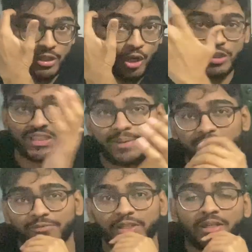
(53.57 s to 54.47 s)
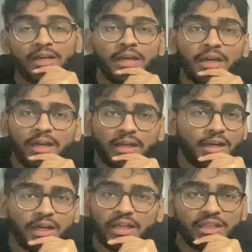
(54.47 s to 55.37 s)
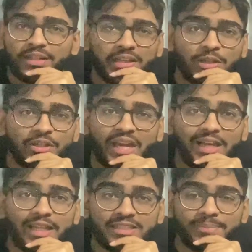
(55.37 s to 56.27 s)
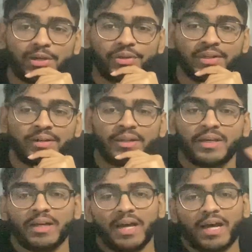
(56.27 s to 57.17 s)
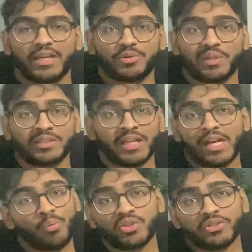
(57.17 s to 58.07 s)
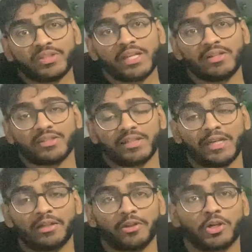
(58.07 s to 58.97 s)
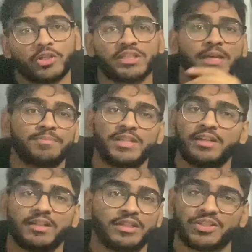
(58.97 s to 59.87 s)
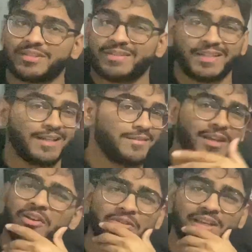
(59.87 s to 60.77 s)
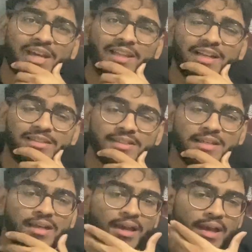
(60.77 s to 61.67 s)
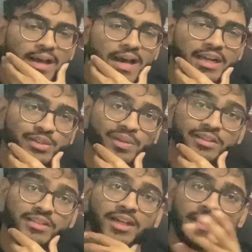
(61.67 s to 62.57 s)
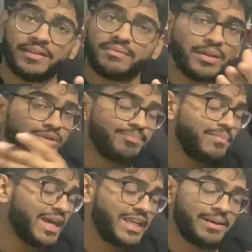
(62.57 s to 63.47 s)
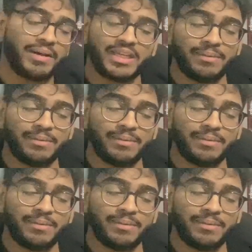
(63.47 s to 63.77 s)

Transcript: concept of it. They couldn't care less about it. And as well as that, it wasn't seen as a legal concept, they couldn't care less. And as well as that, there were many, many,